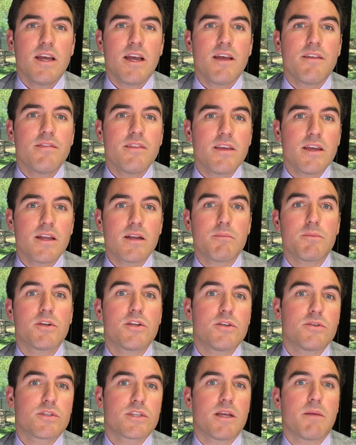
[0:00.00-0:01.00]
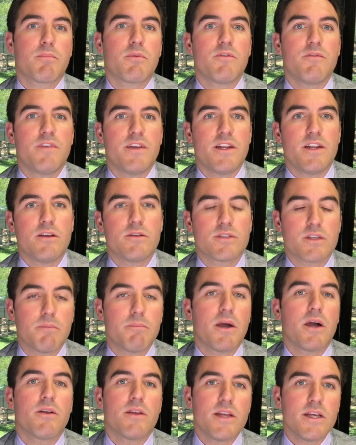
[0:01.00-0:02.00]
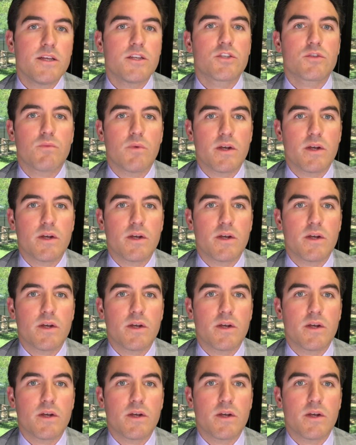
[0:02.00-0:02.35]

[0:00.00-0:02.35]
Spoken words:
And then I'm going to do separate videos about each